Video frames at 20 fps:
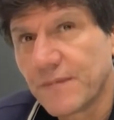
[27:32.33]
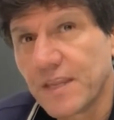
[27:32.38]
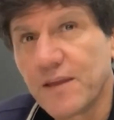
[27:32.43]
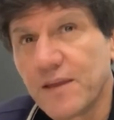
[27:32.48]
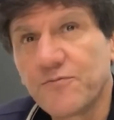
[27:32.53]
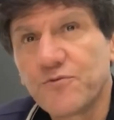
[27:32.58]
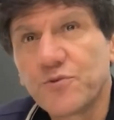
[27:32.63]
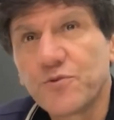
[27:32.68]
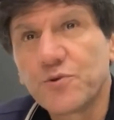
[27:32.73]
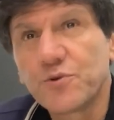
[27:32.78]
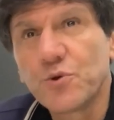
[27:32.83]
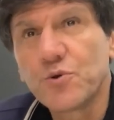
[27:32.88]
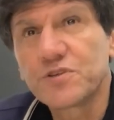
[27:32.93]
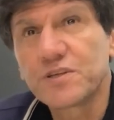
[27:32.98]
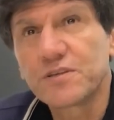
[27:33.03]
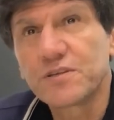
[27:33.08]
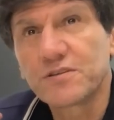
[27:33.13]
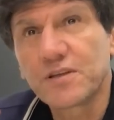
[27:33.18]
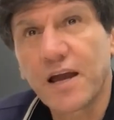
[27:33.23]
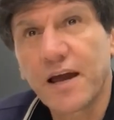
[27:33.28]
If you use
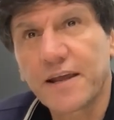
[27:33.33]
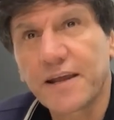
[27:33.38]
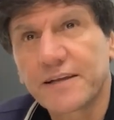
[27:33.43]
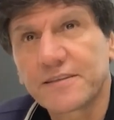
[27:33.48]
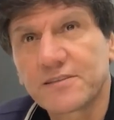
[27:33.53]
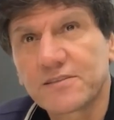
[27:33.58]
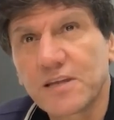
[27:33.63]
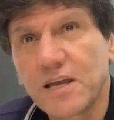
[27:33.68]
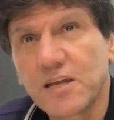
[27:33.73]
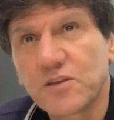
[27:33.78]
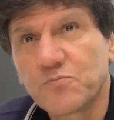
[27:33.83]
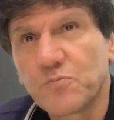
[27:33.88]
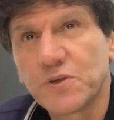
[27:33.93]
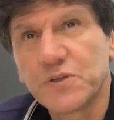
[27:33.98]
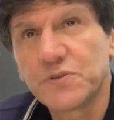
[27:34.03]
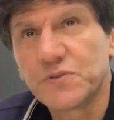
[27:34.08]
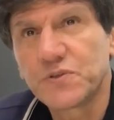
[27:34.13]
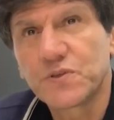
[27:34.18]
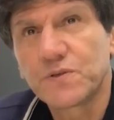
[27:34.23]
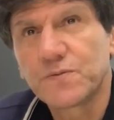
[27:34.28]
indirect
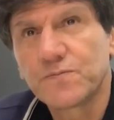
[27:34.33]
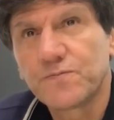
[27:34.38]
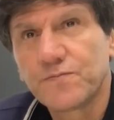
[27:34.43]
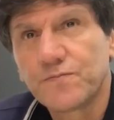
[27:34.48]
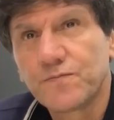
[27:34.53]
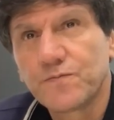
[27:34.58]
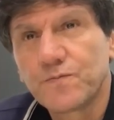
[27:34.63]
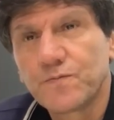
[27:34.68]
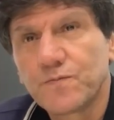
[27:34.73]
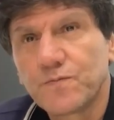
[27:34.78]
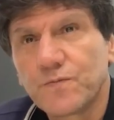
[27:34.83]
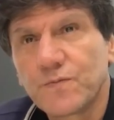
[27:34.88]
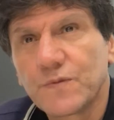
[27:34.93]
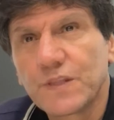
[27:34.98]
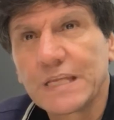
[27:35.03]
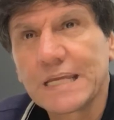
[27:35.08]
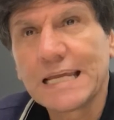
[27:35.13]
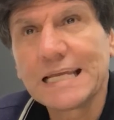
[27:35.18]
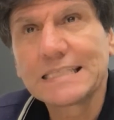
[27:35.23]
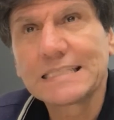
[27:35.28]
statement,
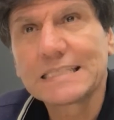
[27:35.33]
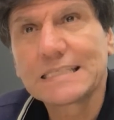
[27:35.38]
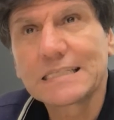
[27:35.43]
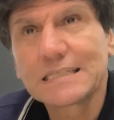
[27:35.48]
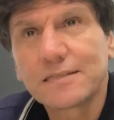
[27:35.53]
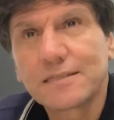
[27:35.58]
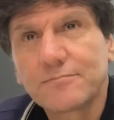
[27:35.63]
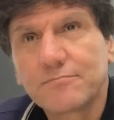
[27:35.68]
it's